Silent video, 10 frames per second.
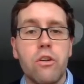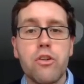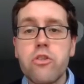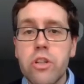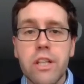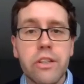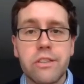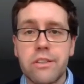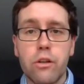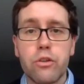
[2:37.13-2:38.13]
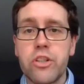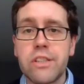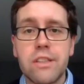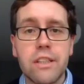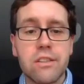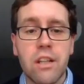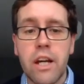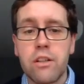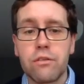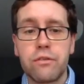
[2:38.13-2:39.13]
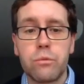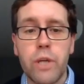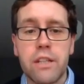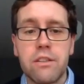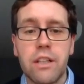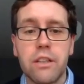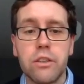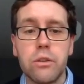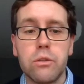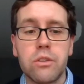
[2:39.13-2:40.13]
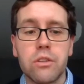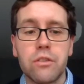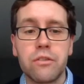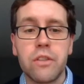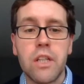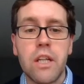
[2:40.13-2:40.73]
Usually this is a logistics slide of where I tell you sort of